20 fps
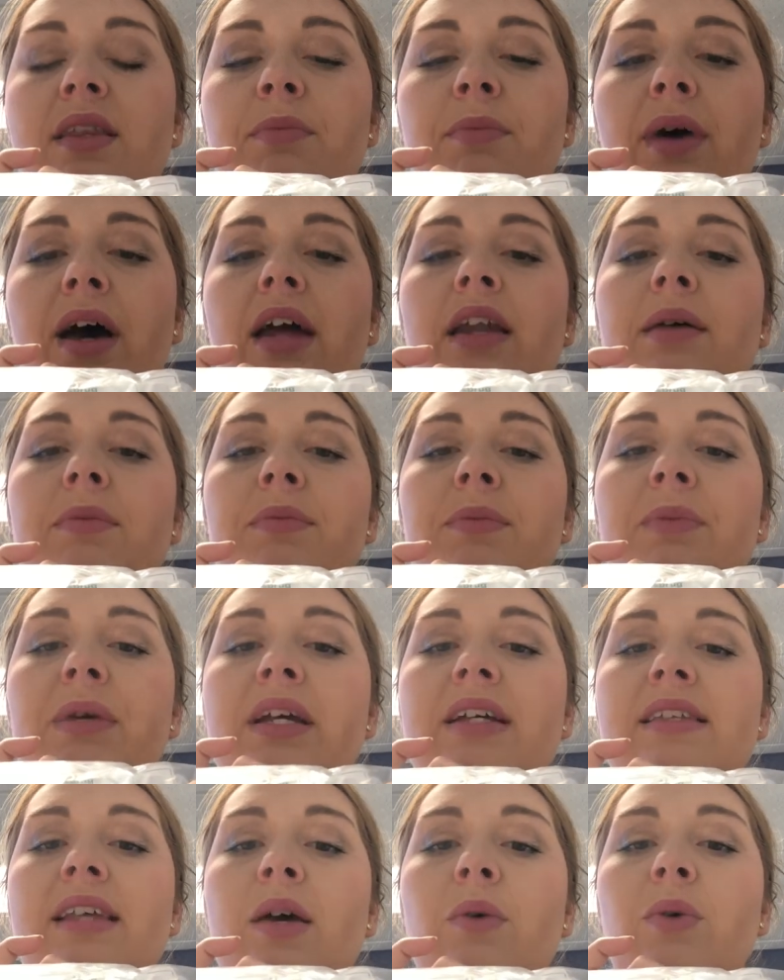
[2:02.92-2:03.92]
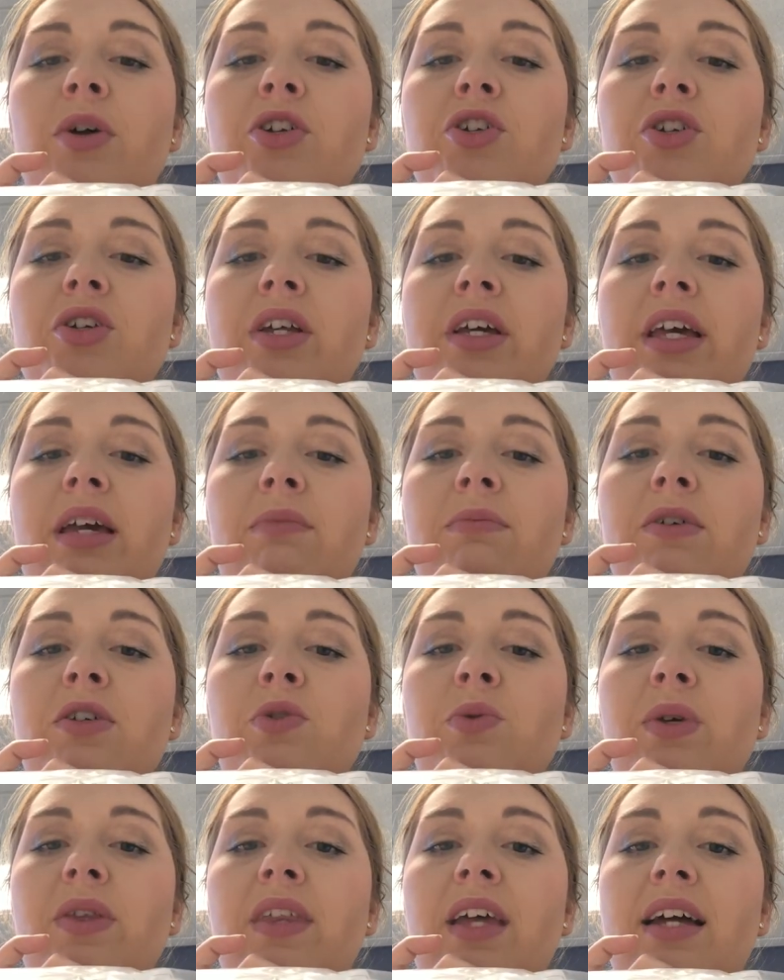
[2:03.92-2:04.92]
the bottom because I want you to get
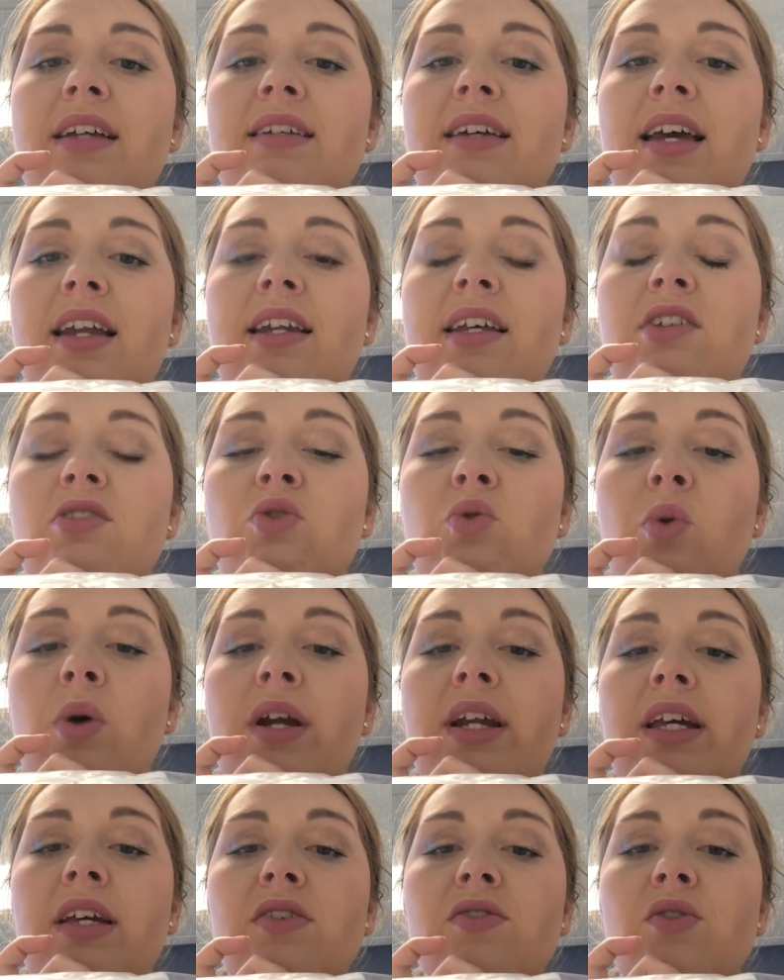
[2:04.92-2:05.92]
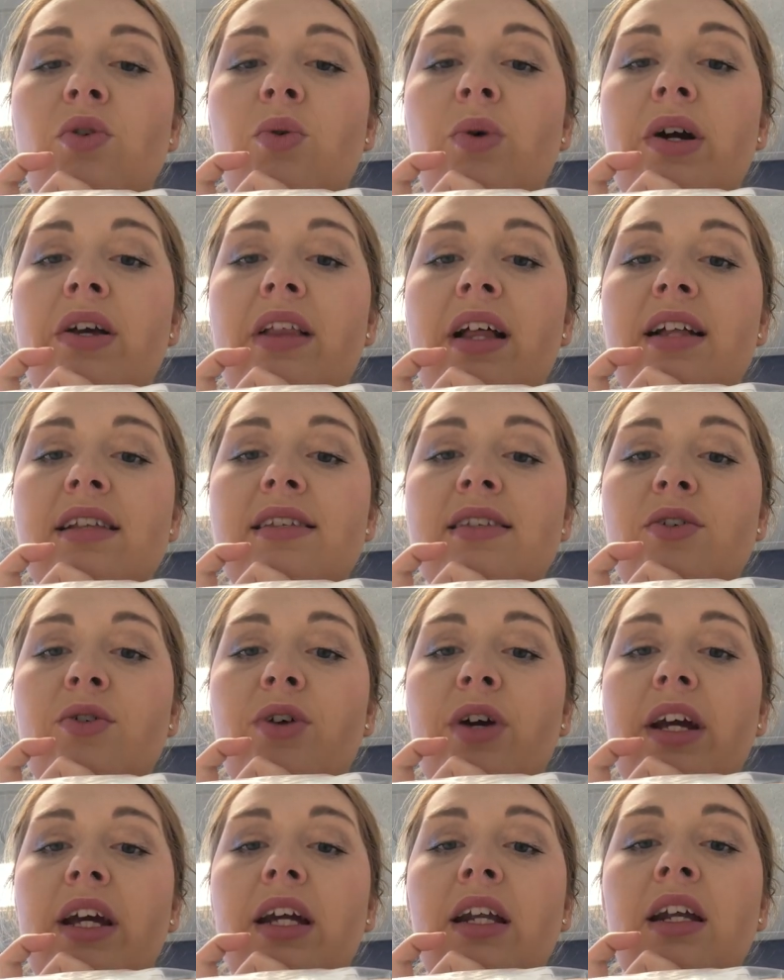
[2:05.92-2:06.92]
between that 10 and 20, so where that's
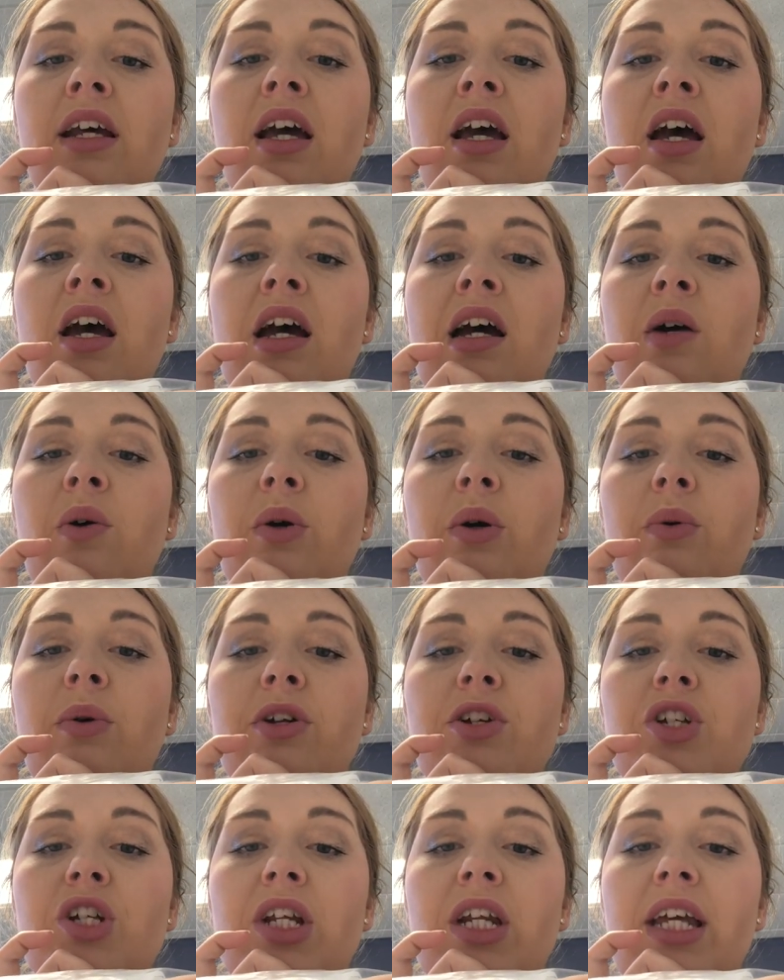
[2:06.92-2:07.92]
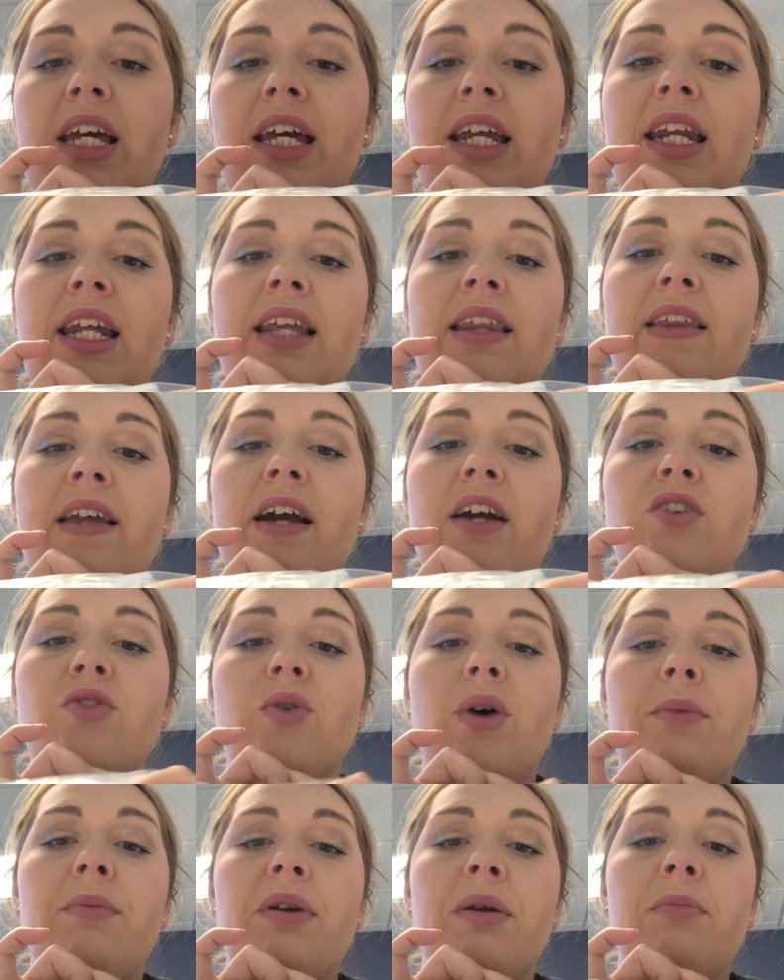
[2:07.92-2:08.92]
green, we want you to get in there. So
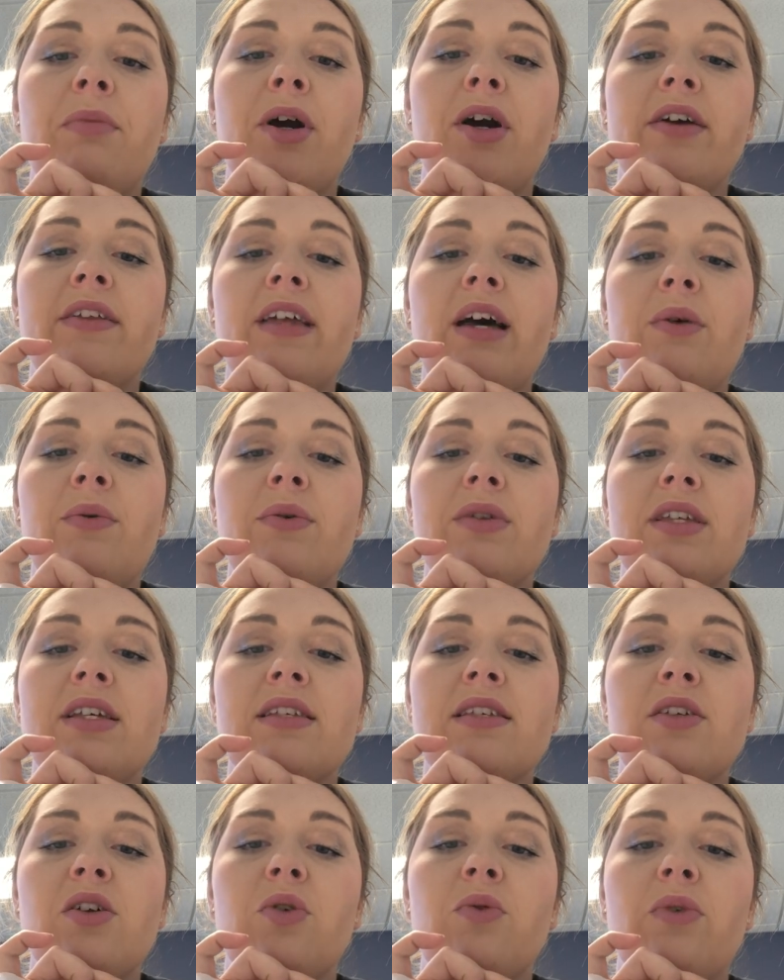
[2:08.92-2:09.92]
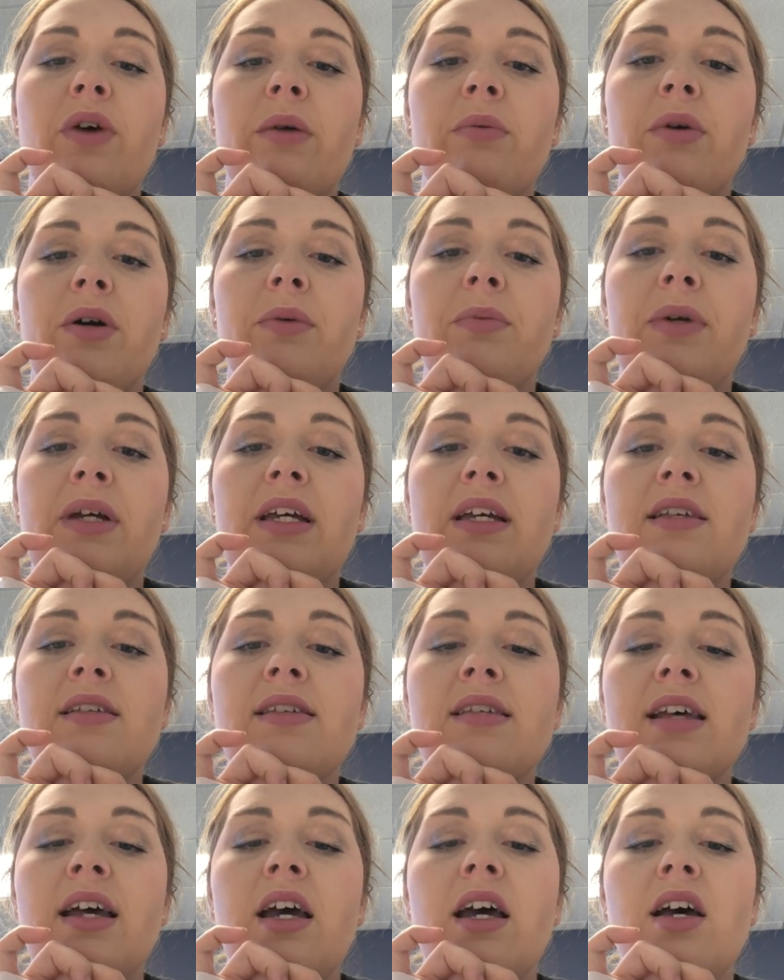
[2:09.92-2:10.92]
I'm gonna mark that with this little rubber piece
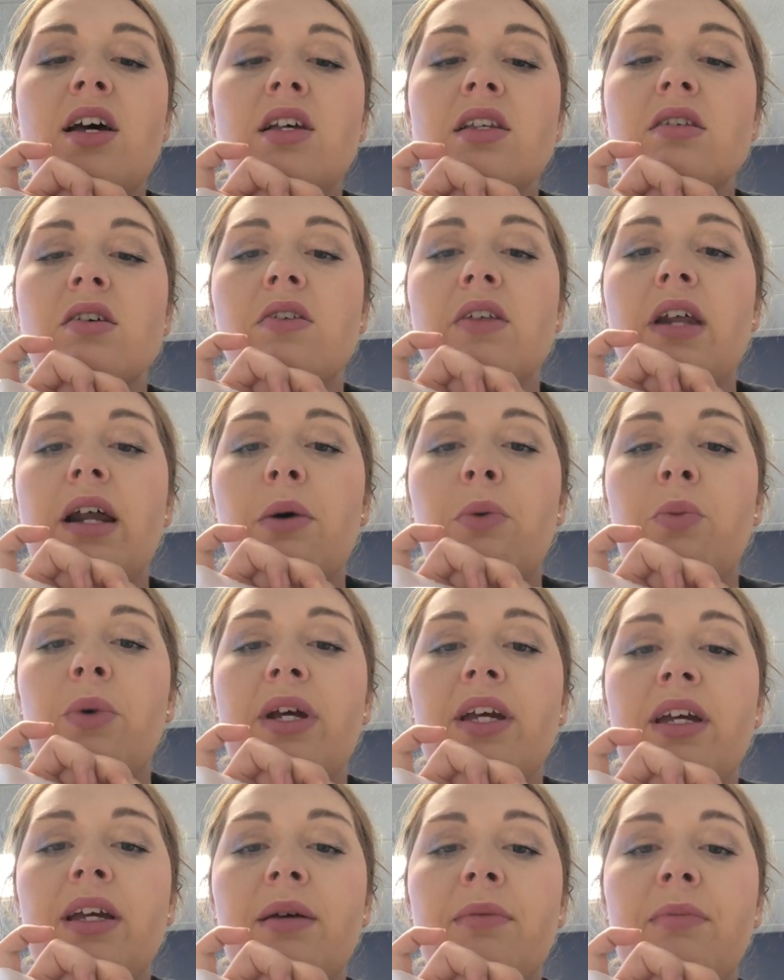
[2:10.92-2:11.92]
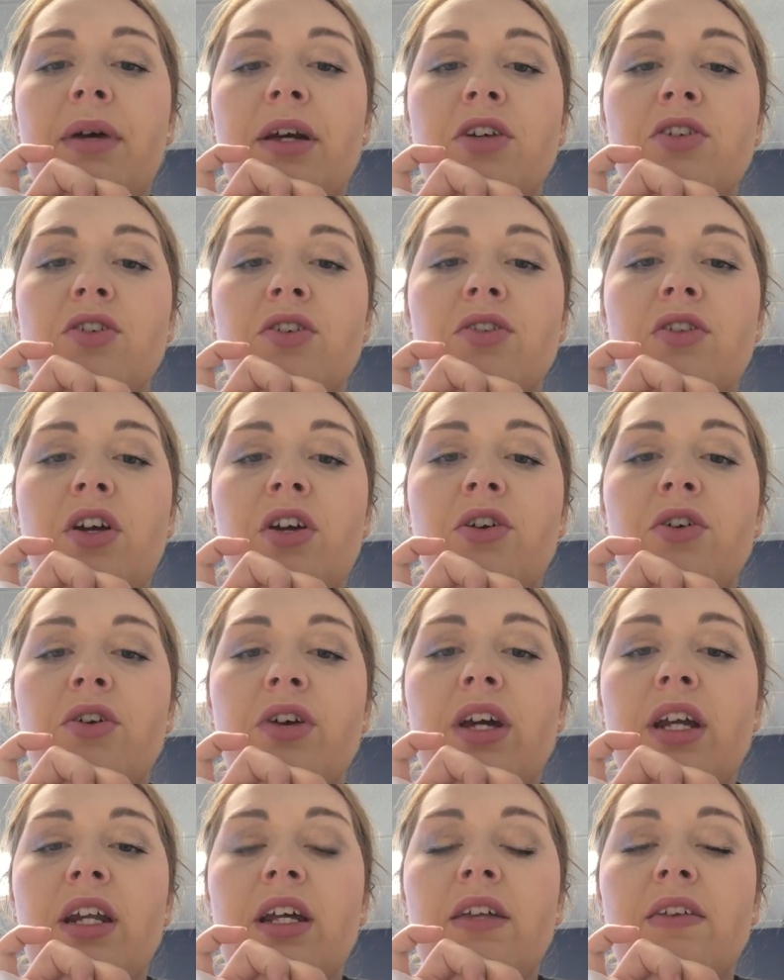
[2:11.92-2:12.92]
so that we can make sure that you're
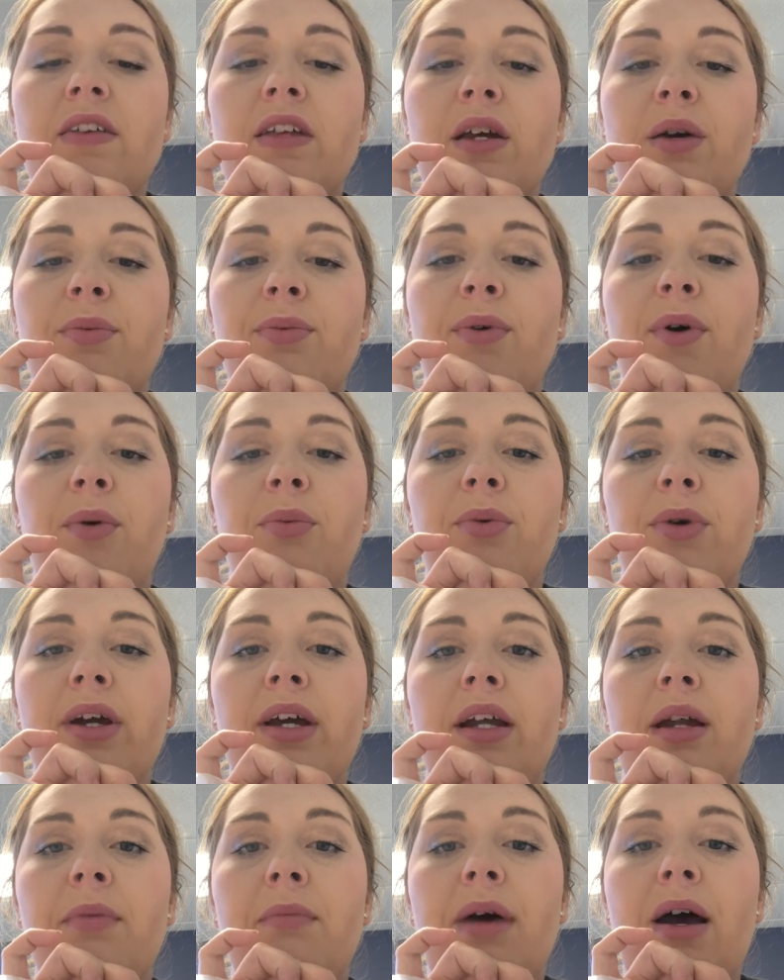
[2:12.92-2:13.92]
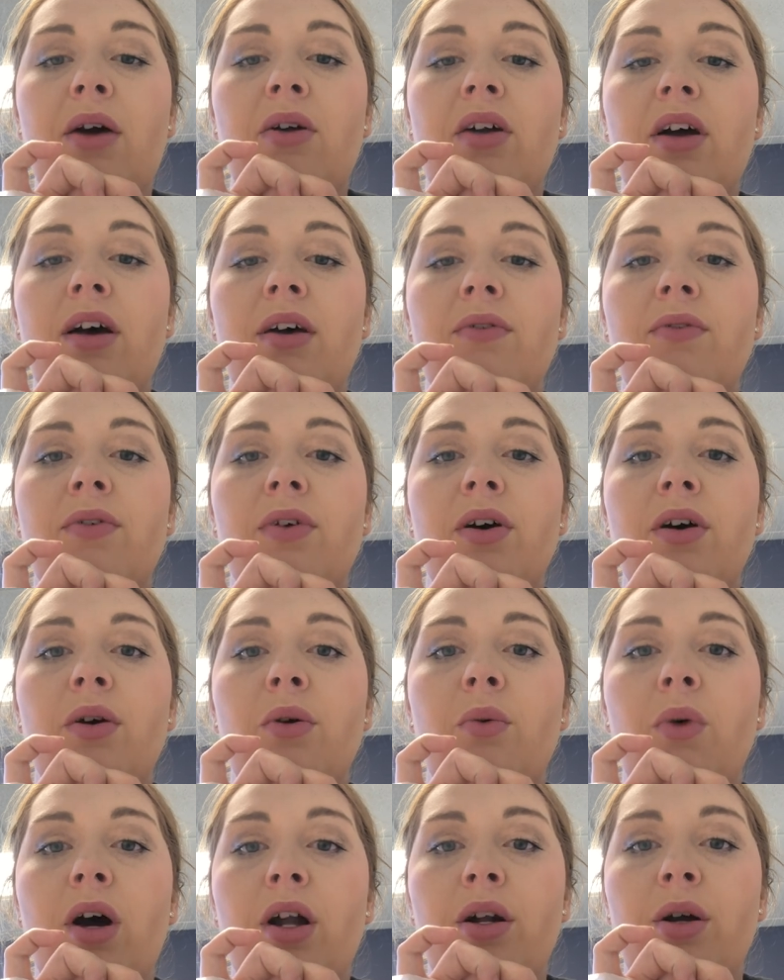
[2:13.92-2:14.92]
getting the appropriate amount of
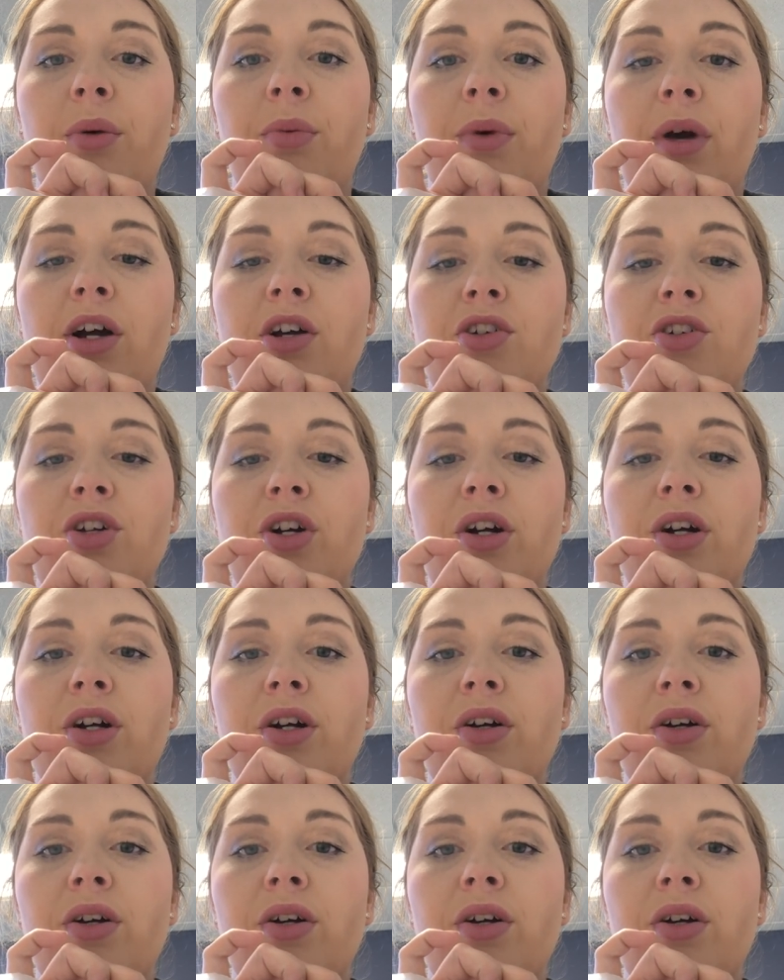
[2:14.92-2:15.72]
water pressure